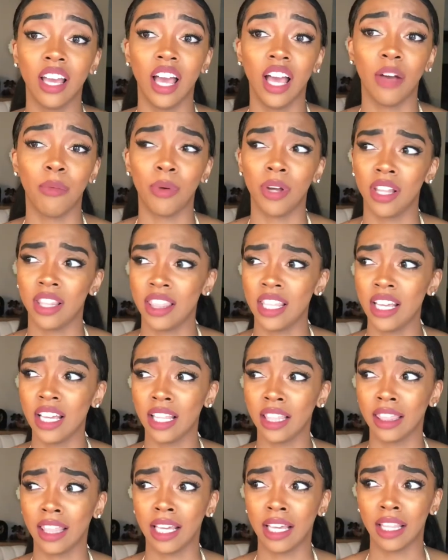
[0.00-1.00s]
I think
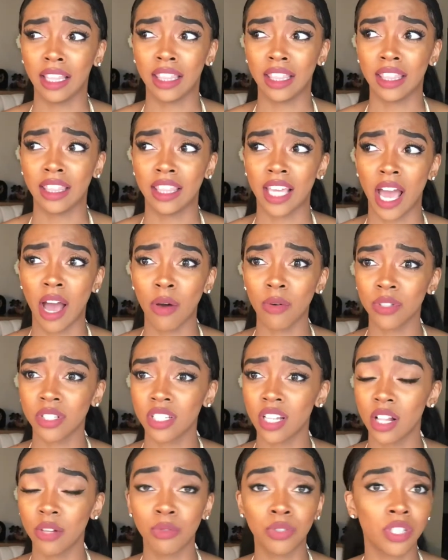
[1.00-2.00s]
like
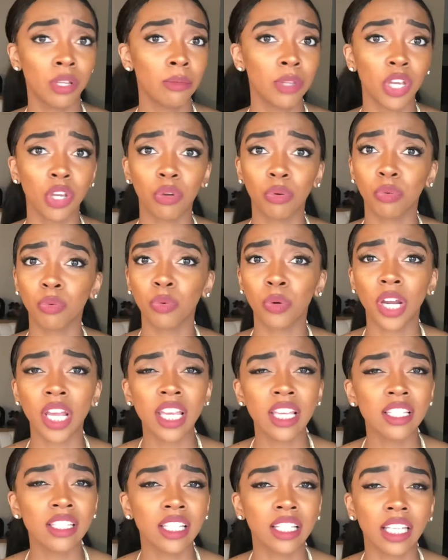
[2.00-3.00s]
$1,000. It was something
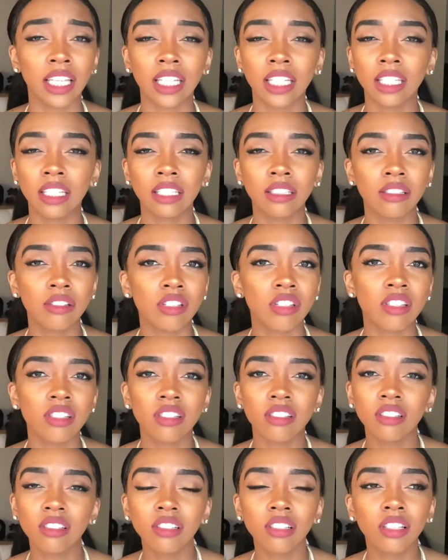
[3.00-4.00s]
crazy. Like it just
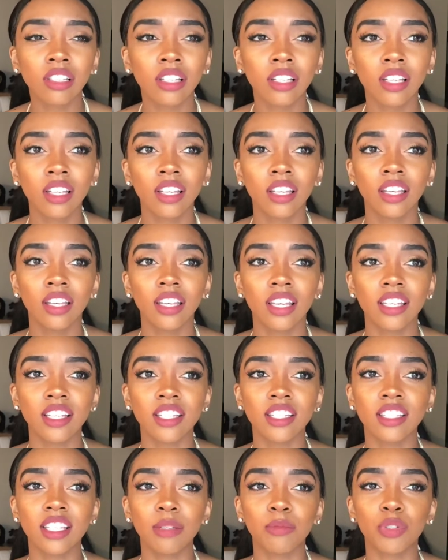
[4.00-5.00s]

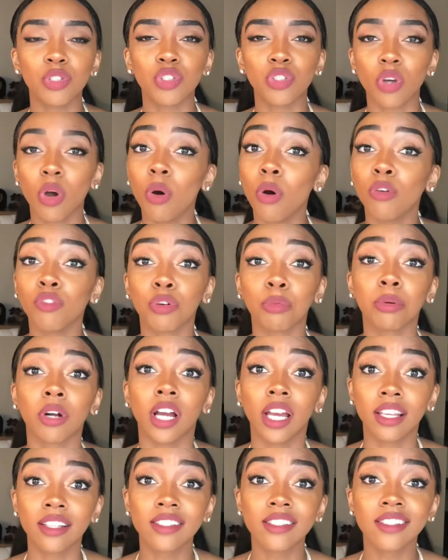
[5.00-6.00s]
seems so
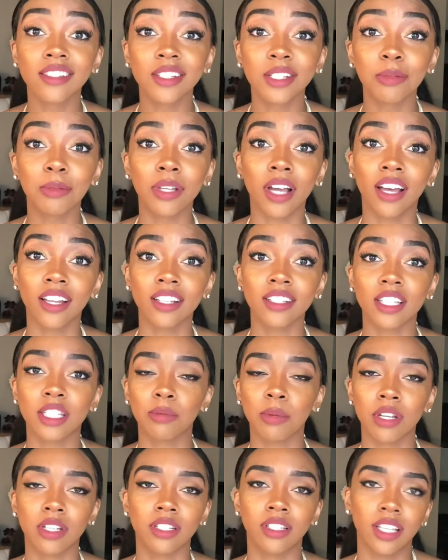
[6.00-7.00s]
overpriced, to be honest.
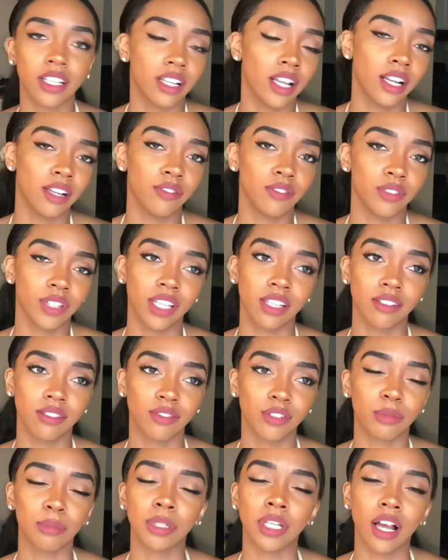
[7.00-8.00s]
Especially like not even like
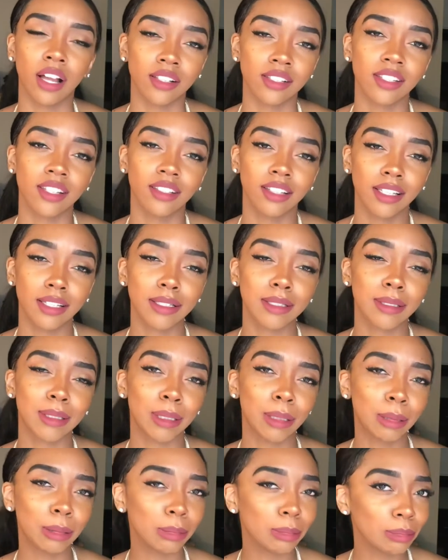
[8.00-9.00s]
for Beyonce. Like it's
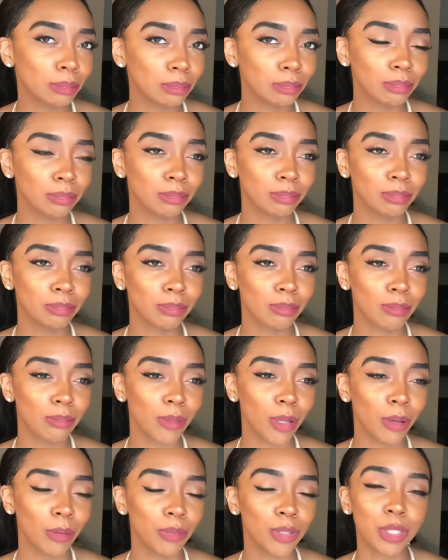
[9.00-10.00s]
like,
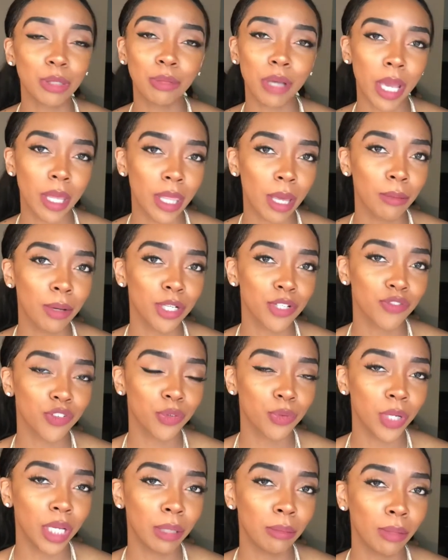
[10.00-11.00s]
would you pay that much for
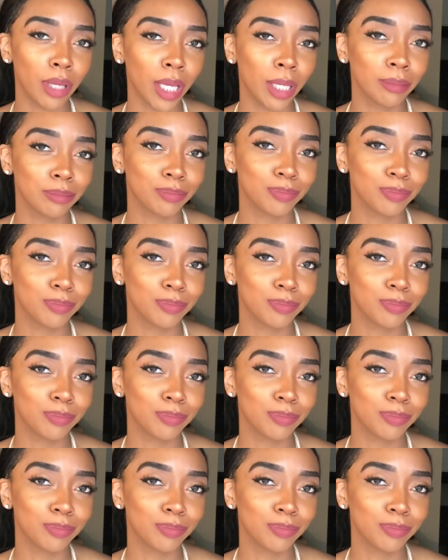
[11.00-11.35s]
Queen Bee?